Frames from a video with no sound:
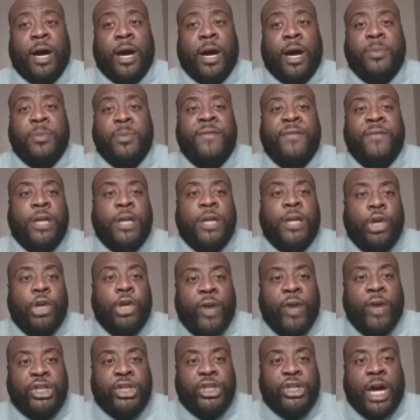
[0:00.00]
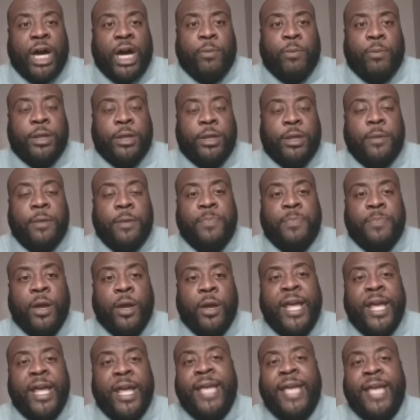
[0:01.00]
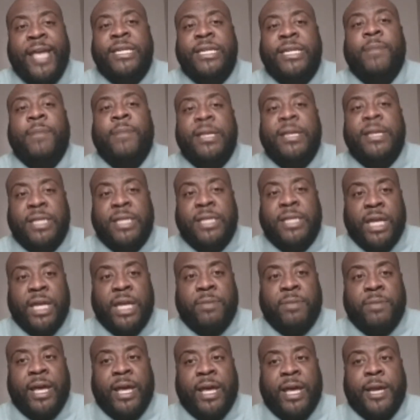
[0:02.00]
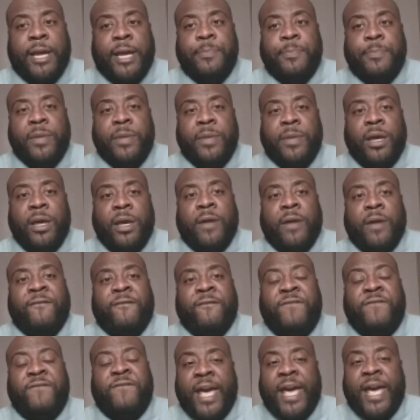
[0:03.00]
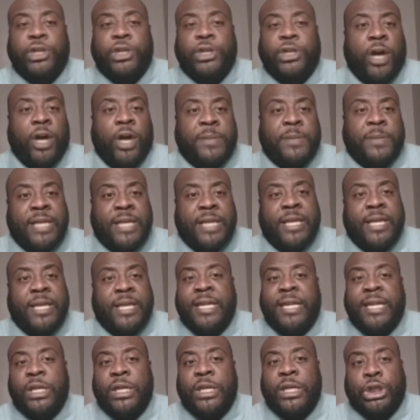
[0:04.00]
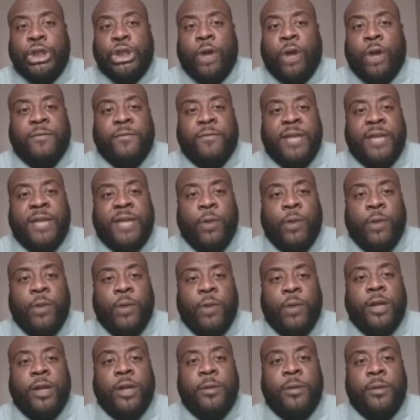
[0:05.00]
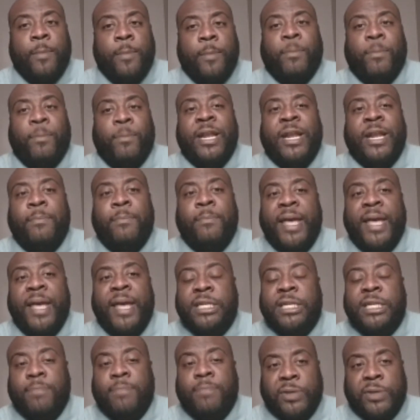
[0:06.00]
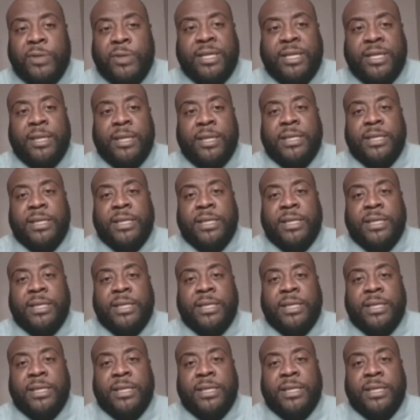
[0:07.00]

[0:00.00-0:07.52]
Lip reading: They've done a great job with him, easing him into the NBA. Fans are upset that he didn't start from day one, but it makes the most sense.